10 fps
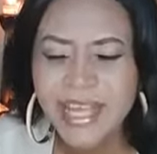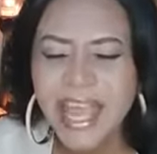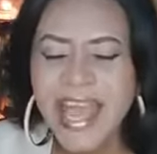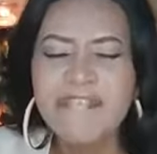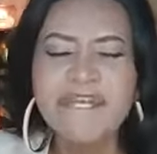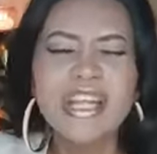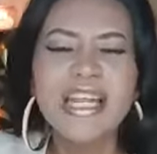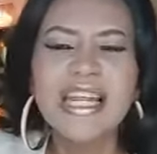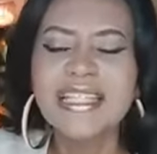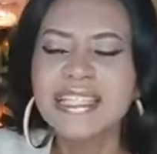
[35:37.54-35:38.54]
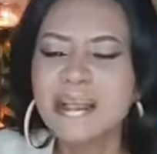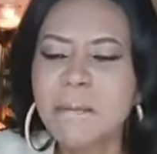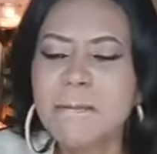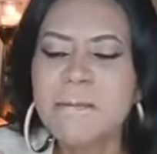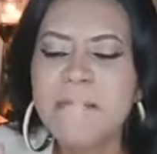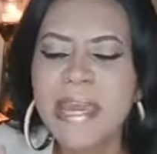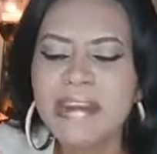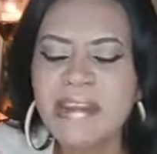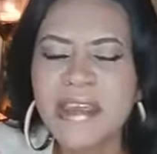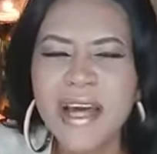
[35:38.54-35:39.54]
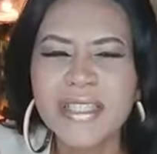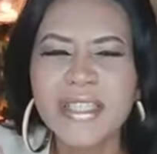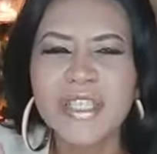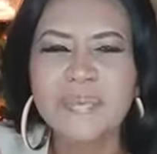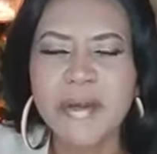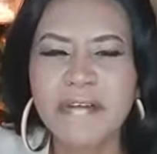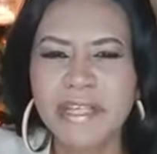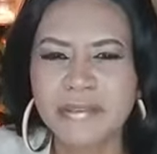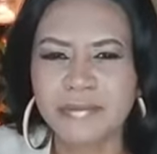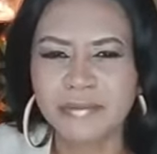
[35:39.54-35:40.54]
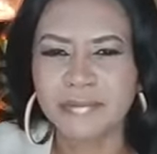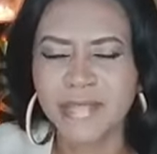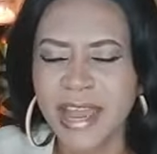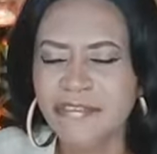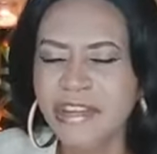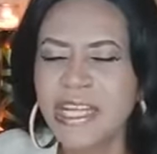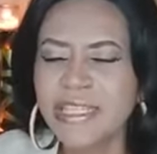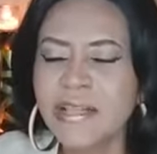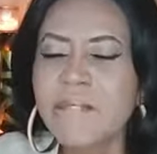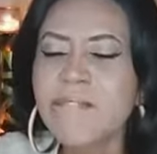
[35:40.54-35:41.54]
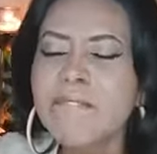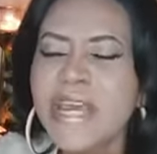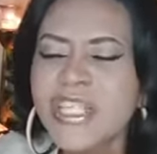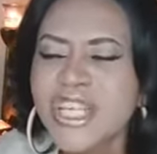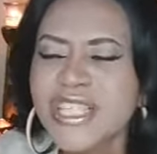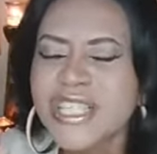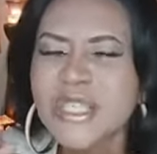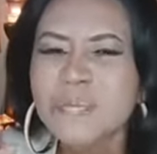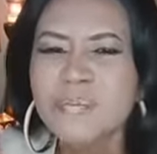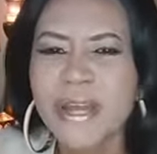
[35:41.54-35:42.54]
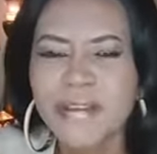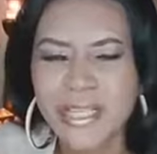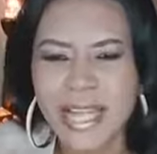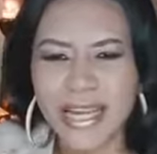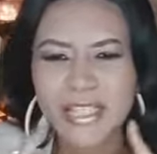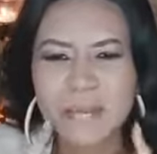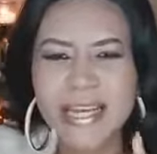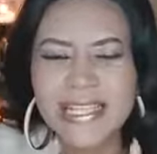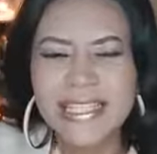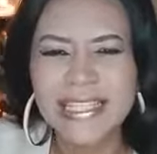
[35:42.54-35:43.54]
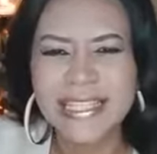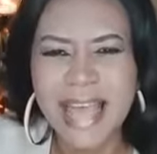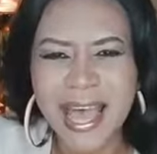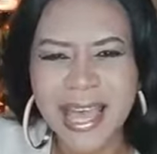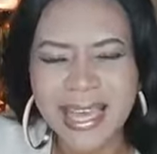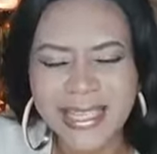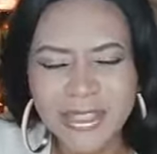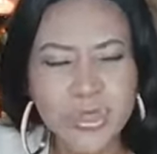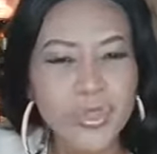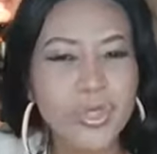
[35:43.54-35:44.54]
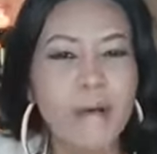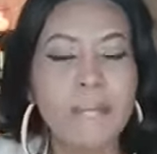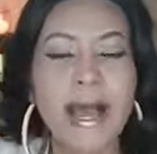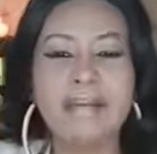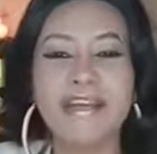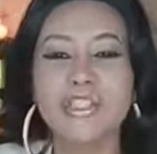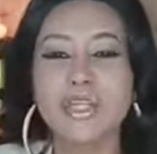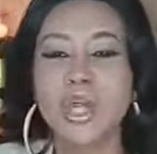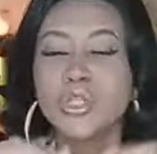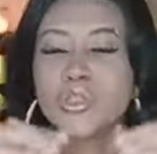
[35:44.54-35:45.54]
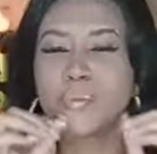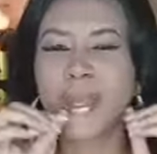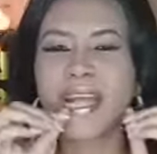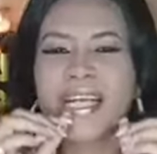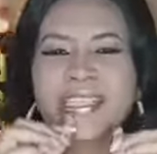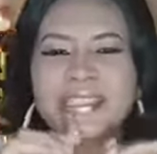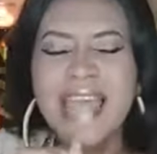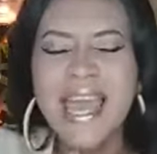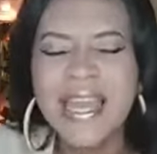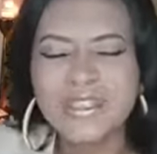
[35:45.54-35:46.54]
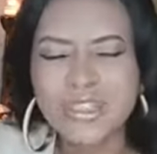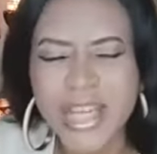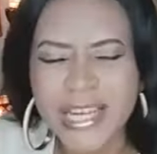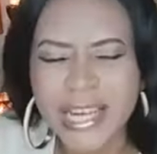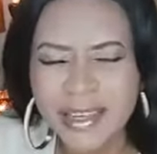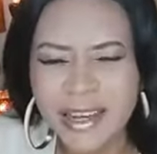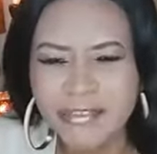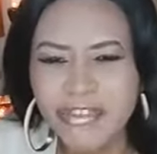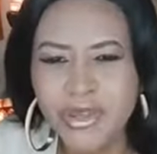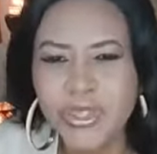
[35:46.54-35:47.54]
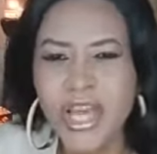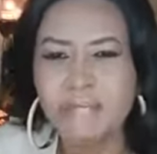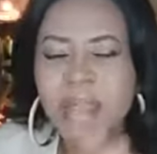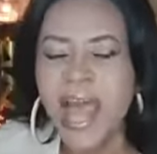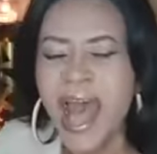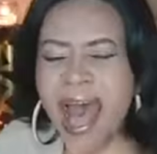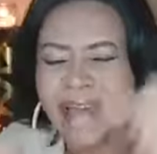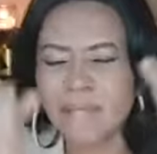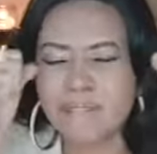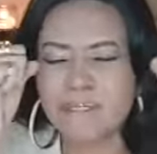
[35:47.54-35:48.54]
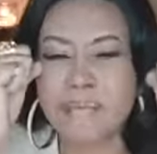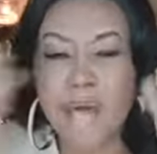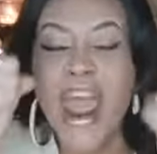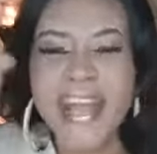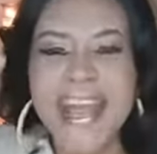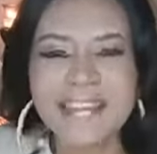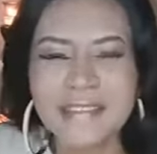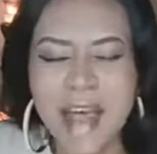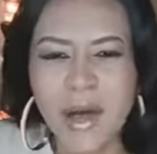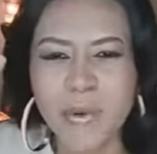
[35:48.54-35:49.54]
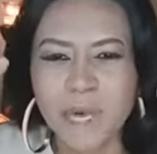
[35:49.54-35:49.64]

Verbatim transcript: every little minion spirit, every little midget spirit that has been assigned to your marriage to bring contention and confusion. I break it now.